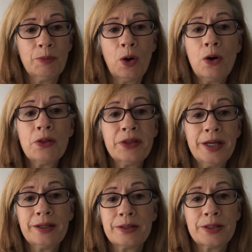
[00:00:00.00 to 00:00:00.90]
All
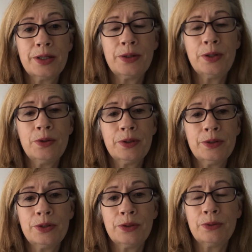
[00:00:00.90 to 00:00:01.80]
things, you
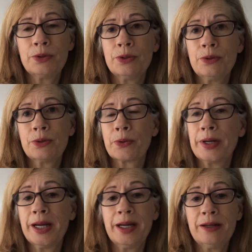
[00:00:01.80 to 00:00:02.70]
can do to
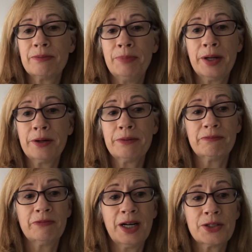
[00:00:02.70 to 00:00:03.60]
create better
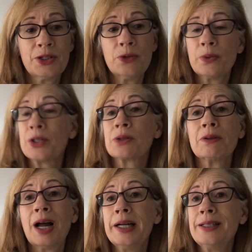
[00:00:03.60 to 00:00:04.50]
vastu, which
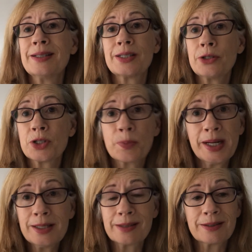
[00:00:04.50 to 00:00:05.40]
aligns your
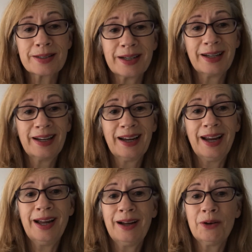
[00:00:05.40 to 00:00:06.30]
spaces
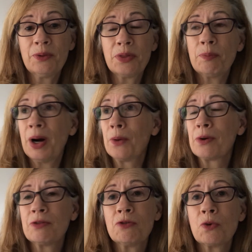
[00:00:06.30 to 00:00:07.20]
with the
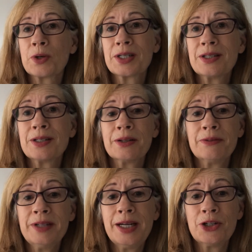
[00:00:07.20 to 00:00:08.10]
powerful forces
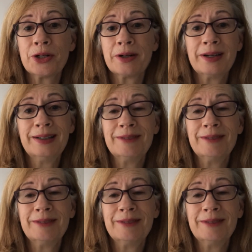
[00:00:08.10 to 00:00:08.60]
of nature.